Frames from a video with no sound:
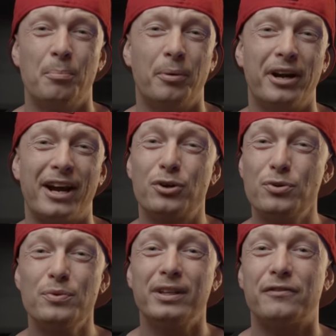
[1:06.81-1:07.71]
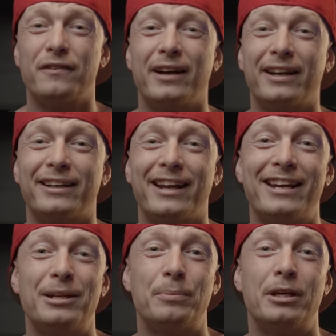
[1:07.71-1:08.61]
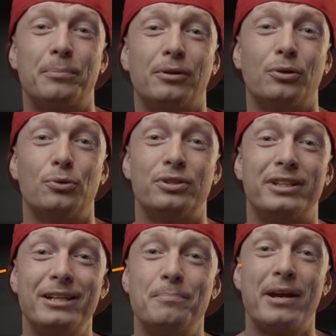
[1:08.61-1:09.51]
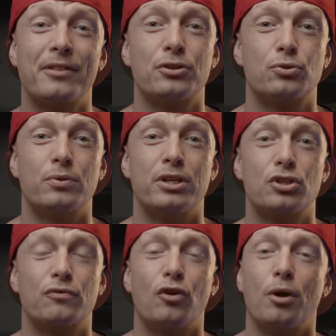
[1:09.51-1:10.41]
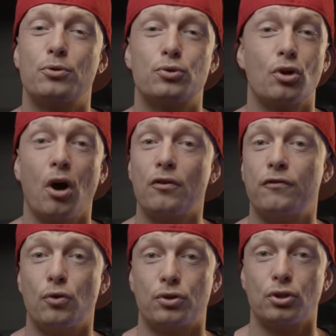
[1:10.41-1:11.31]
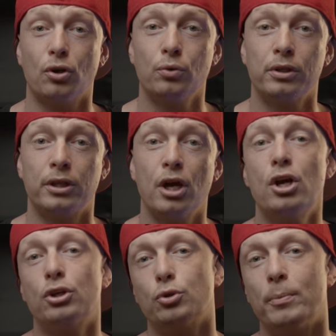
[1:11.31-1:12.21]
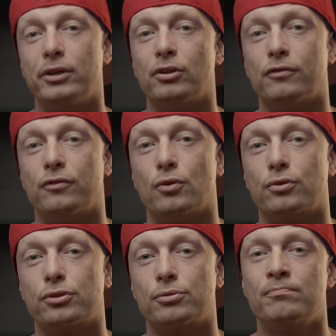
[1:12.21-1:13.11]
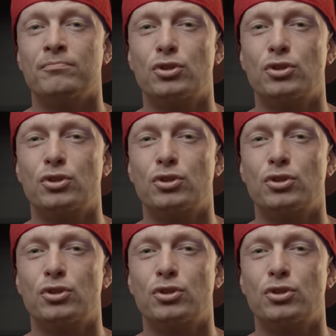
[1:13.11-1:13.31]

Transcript: but I couldn't really find any people who did make the switch from using autofocus only to manual focus.